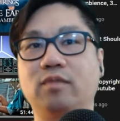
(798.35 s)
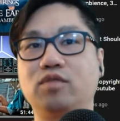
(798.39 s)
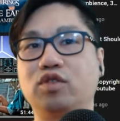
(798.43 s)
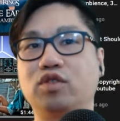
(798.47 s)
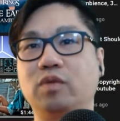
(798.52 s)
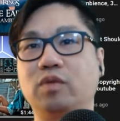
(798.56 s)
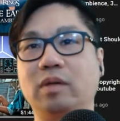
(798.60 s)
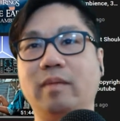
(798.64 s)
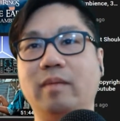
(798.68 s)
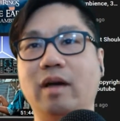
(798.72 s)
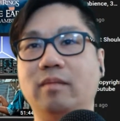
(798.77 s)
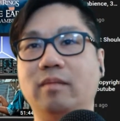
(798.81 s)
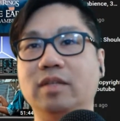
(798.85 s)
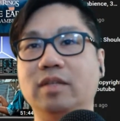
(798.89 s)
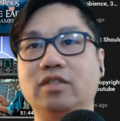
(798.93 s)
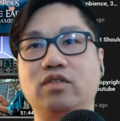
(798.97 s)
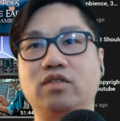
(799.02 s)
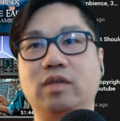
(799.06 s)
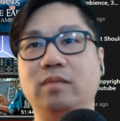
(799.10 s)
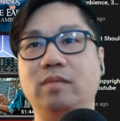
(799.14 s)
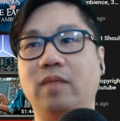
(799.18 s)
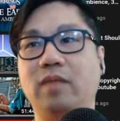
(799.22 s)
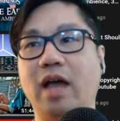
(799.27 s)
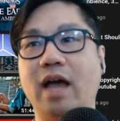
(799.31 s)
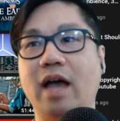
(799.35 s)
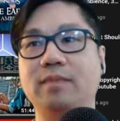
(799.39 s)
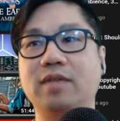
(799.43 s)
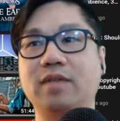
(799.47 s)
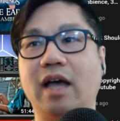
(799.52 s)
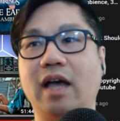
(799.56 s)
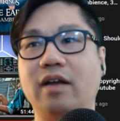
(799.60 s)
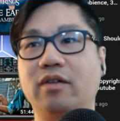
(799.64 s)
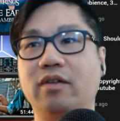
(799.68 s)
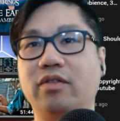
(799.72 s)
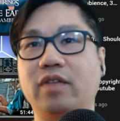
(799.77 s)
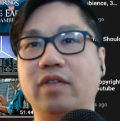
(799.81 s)
Stream Elements, Streamlabs.
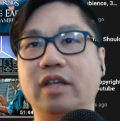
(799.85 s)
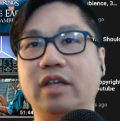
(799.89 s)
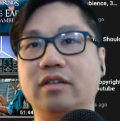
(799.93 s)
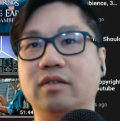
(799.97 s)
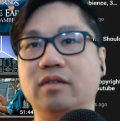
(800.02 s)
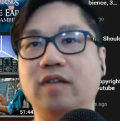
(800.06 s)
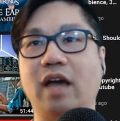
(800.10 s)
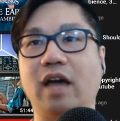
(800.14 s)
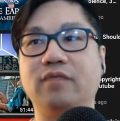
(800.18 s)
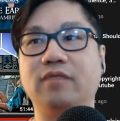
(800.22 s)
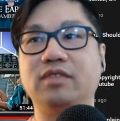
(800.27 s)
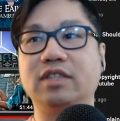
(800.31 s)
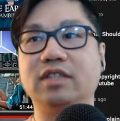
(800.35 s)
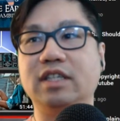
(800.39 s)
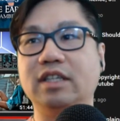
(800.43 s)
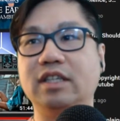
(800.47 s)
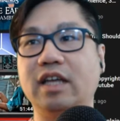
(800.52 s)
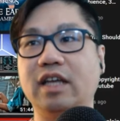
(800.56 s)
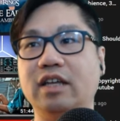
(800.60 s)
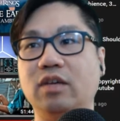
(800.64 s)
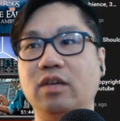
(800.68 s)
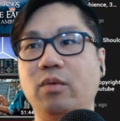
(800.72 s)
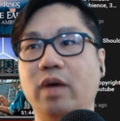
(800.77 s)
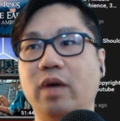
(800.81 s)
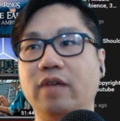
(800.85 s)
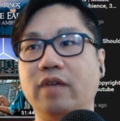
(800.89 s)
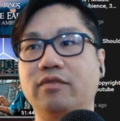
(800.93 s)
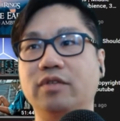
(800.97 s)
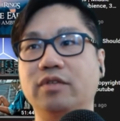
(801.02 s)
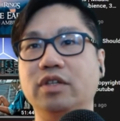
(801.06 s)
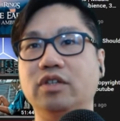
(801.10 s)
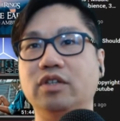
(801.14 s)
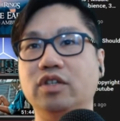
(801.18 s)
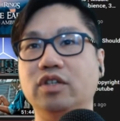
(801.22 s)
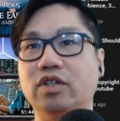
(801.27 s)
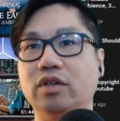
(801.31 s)
I don't think that I've seen any way for
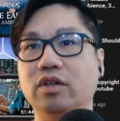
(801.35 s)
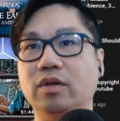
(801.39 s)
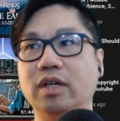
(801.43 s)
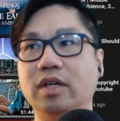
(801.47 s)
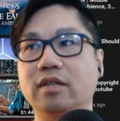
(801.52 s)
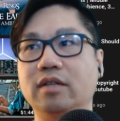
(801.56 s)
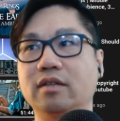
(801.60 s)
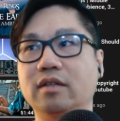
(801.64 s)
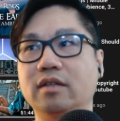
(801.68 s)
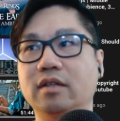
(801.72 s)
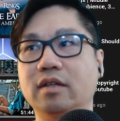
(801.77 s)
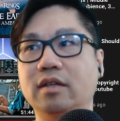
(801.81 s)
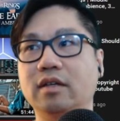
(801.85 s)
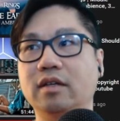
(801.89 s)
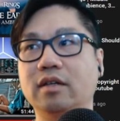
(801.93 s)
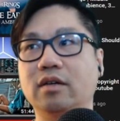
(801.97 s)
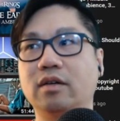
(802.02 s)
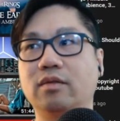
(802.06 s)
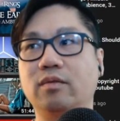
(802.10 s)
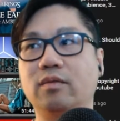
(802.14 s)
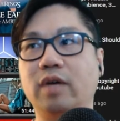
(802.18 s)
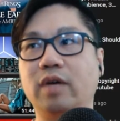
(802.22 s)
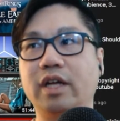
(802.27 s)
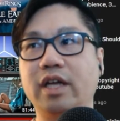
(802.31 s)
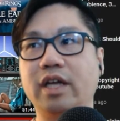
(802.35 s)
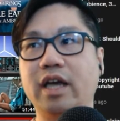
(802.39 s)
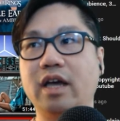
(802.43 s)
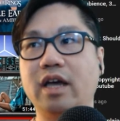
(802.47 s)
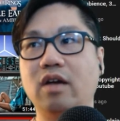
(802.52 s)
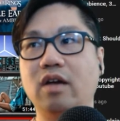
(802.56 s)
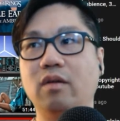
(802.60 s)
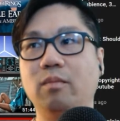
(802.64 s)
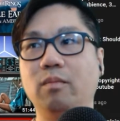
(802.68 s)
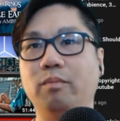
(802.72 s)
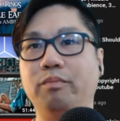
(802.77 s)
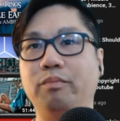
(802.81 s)
you to do it right
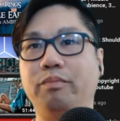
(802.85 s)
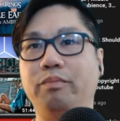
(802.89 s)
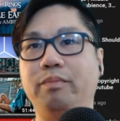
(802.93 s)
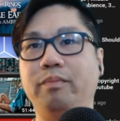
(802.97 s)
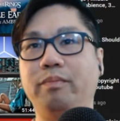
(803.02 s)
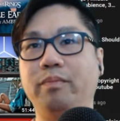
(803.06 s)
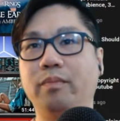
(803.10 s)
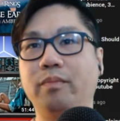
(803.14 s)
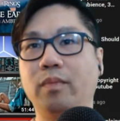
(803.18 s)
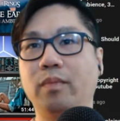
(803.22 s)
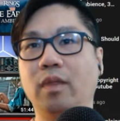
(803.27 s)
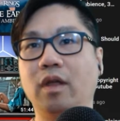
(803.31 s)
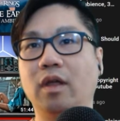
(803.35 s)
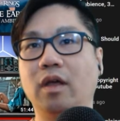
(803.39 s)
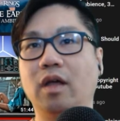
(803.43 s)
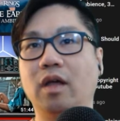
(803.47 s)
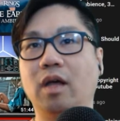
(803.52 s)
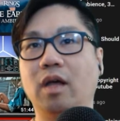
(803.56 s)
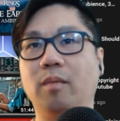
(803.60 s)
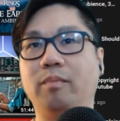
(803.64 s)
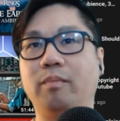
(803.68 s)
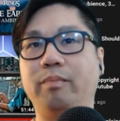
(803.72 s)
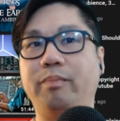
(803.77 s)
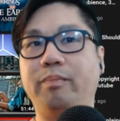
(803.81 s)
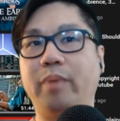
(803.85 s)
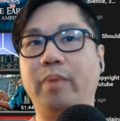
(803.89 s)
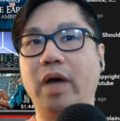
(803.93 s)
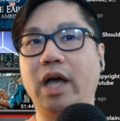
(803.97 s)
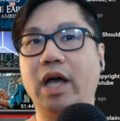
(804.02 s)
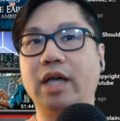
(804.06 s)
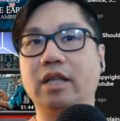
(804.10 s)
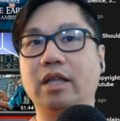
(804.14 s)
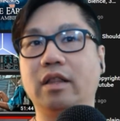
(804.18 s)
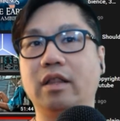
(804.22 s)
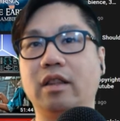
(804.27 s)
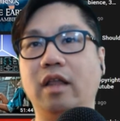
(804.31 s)
now.
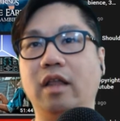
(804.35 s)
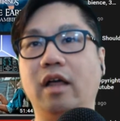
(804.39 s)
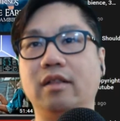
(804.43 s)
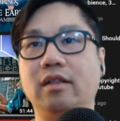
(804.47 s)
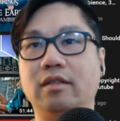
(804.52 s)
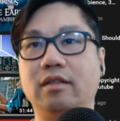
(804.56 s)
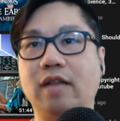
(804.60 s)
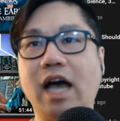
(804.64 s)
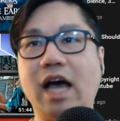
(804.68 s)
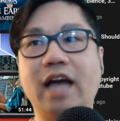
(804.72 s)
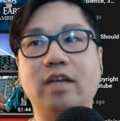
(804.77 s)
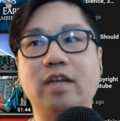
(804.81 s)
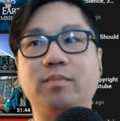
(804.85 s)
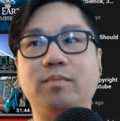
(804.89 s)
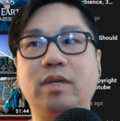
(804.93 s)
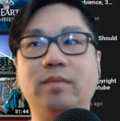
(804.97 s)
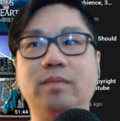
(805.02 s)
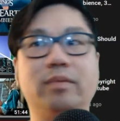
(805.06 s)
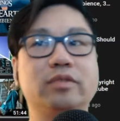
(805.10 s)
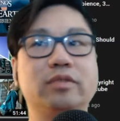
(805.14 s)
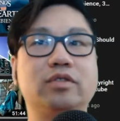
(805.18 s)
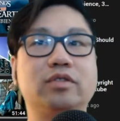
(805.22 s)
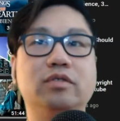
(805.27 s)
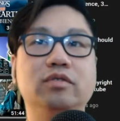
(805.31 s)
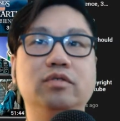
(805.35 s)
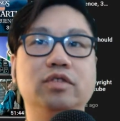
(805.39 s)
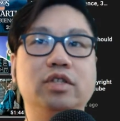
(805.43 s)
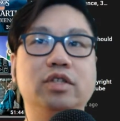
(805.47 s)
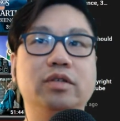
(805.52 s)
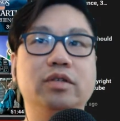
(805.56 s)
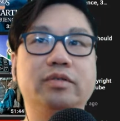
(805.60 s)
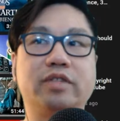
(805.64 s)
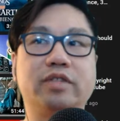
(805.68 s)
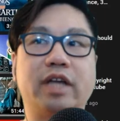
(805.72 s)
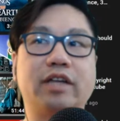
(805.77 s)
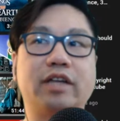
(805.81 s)
But a lot of people do
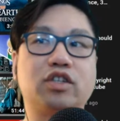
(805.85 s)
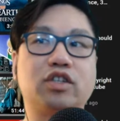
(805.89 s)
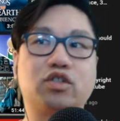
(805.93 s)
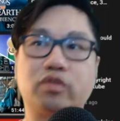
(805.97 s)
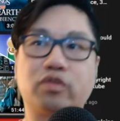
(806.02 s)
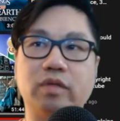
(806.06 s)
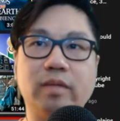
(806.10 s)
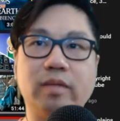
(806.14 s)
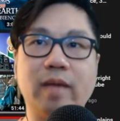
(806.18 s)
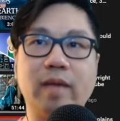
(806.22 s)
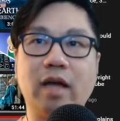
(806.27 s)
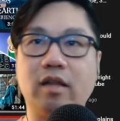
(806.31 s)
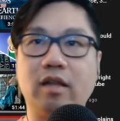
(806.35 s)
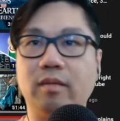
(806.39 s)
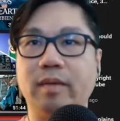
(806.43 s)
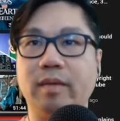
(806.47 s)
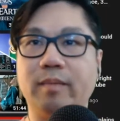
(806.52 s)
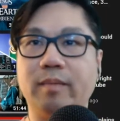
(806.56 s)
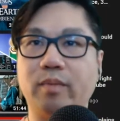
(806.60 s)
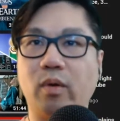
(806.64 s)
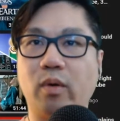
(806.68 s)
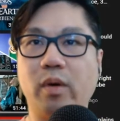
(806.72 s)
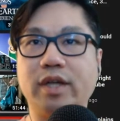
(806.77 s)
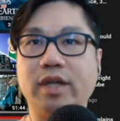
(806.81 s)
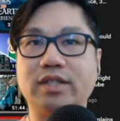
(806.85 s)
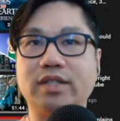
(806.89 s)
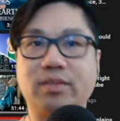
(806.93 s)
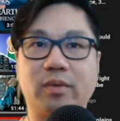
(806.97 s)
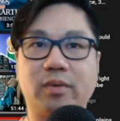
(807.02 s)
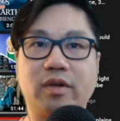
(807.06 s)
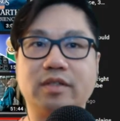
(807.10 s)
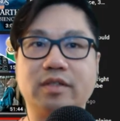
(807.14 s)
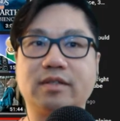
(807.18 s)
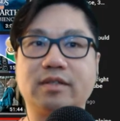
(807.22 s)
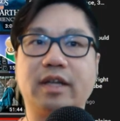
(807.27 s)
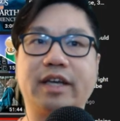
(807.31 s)
use like Stream Element points,
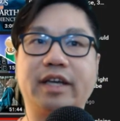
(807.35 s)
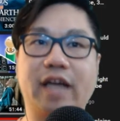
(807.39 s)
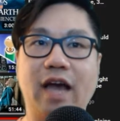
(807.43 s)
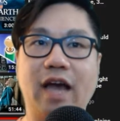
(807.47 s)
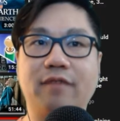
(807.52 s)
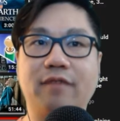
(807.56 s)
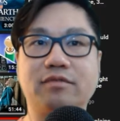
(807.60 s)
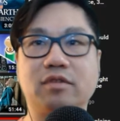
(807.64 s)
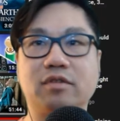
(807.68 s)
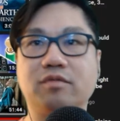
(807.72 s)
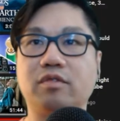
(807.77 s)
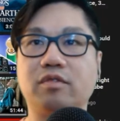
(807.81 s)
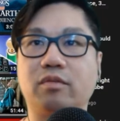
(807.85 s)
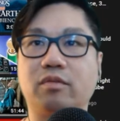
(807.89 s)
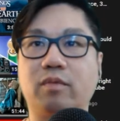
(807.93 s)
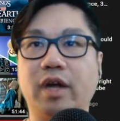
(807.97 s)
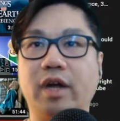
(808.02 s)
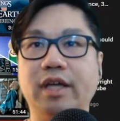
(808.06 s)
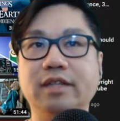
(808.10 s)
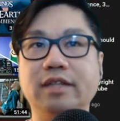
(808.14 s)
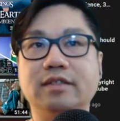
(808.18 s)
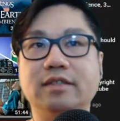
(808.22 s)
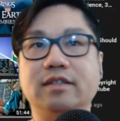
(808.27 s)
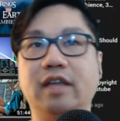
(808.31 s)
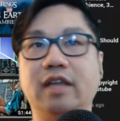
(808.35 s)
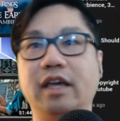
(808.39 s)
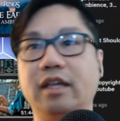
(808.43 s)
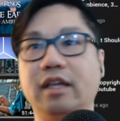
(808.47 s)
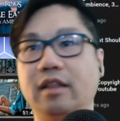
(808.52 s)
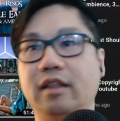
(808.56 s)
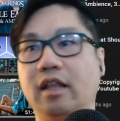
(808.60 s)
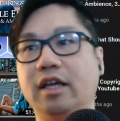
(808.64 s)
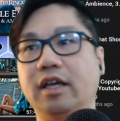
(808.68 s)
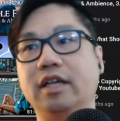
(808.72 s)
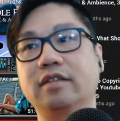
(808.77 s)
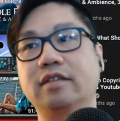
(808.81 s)
where it's like after the race they
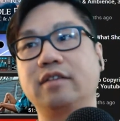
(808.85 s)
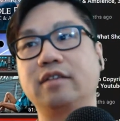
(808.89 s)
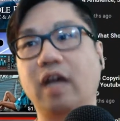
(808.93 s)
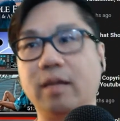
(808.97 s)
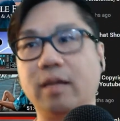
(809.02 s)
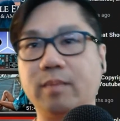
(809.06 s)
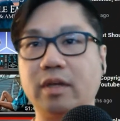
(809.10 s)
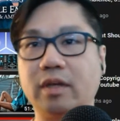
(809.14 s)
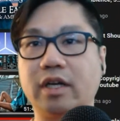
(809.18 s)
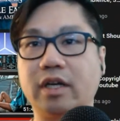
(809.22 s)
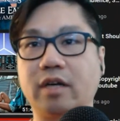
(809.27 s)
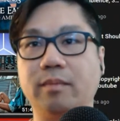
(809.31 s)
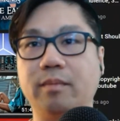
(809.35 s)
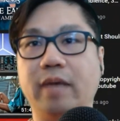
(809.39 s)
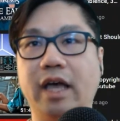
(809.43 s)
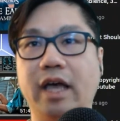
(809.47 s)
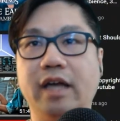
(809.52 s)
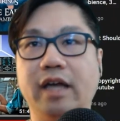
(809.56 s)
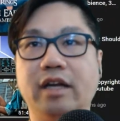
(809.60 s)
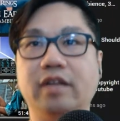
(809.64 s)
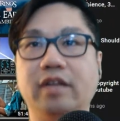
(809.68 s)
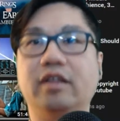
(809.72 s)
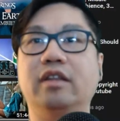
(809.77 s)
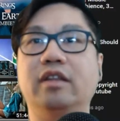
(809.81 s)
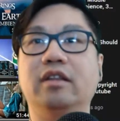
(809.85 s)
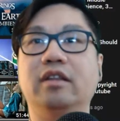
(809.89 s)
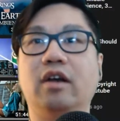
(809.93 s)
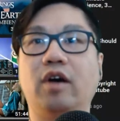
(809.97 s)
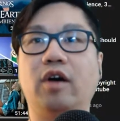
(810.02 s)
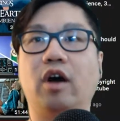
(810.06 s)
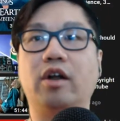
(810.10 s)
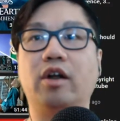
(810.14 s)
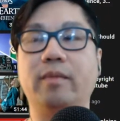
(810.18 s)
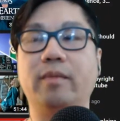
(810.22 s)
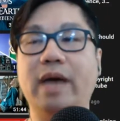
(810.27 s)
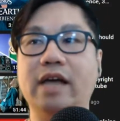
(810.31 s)
like type in a command and then
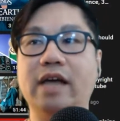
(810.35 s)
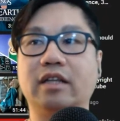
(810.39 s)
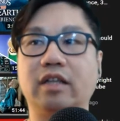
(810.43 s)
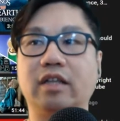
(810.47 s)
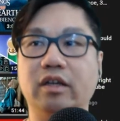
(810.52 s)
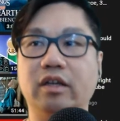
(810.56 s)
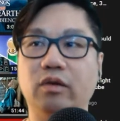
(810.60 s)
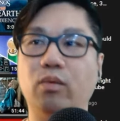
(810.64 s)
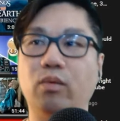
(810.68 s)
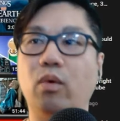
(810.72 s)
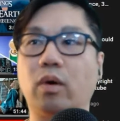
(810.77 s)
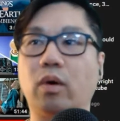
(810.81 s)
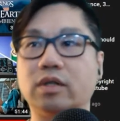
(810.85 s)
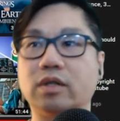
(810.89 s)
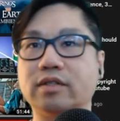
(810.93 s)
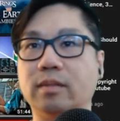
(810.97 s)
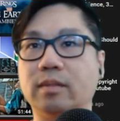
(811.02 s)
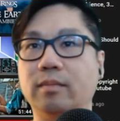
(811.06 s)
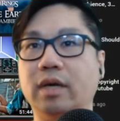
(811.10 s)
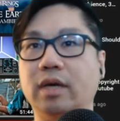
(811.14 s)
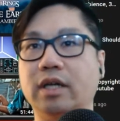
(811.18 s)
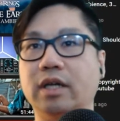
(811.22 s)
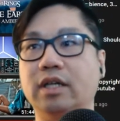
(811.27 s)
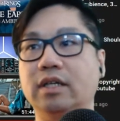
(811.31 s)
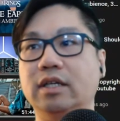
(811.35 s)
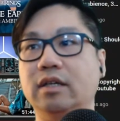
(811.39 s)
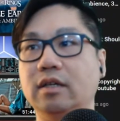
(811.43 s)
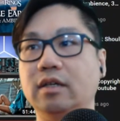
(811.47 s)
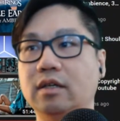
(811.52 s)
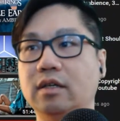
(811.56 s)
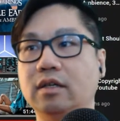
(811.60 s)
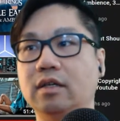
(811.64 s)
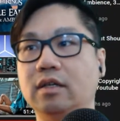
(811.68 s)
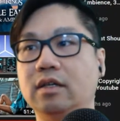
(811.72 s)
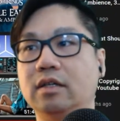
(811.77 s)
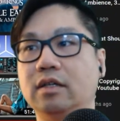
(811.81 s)
automatically award somebody
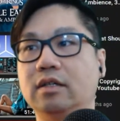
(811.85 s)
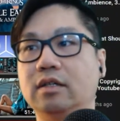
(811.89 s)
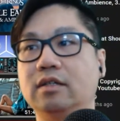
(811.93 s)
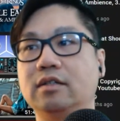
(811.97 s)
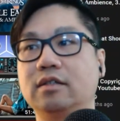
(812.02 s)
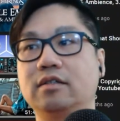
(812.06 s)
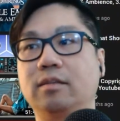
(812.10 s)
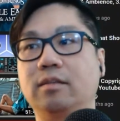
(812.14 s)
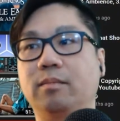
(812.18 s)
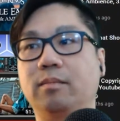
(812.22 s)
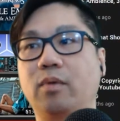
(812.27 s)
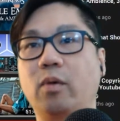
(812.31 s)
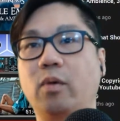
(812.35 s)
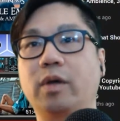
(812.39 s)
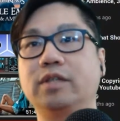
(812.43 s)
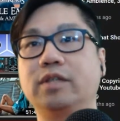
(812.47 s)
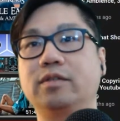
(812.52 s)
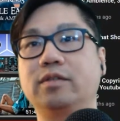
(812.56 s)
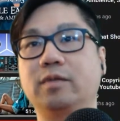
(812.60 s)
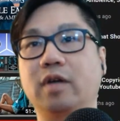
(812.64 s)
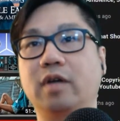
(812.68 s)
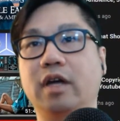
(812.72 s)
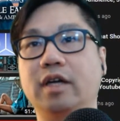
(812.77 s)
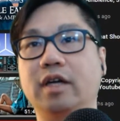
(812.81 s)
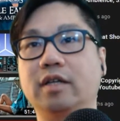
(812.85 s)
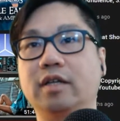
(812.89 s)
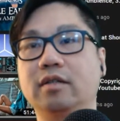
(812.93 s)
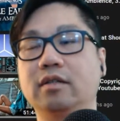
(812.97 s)
some points, right?